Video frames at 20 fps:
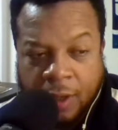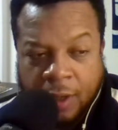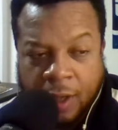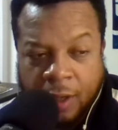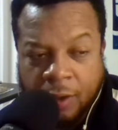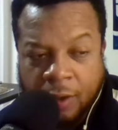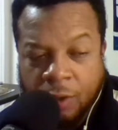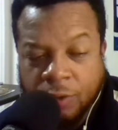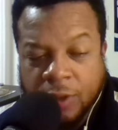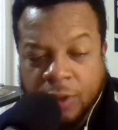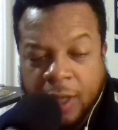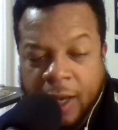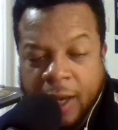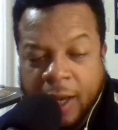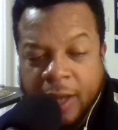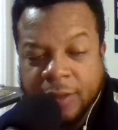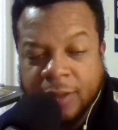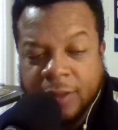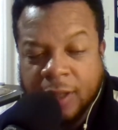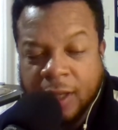And those
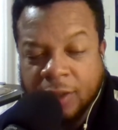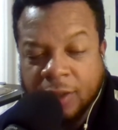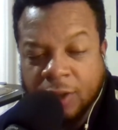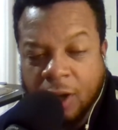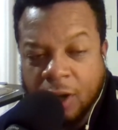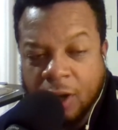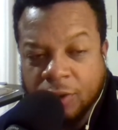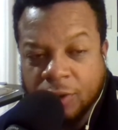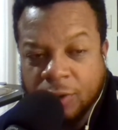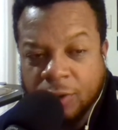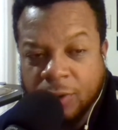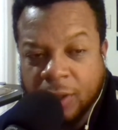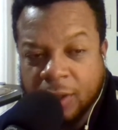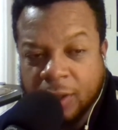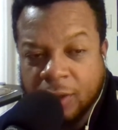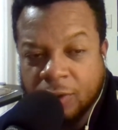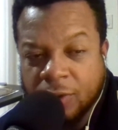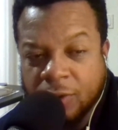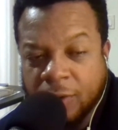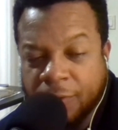guys that I talked to,
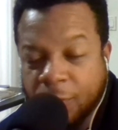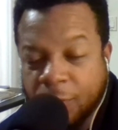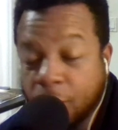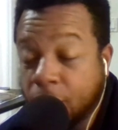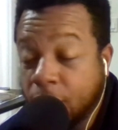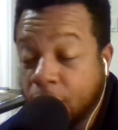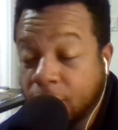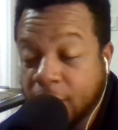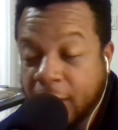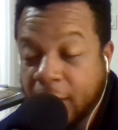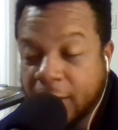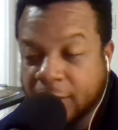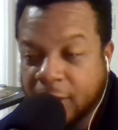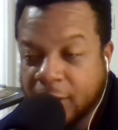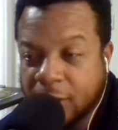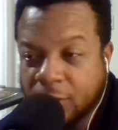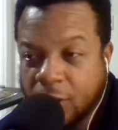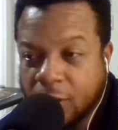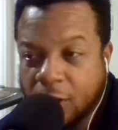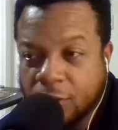a few of those guys that
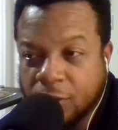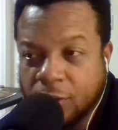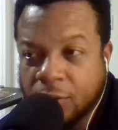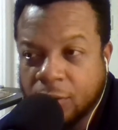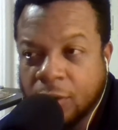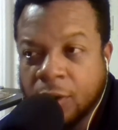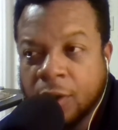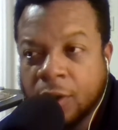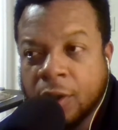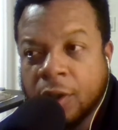I talked to,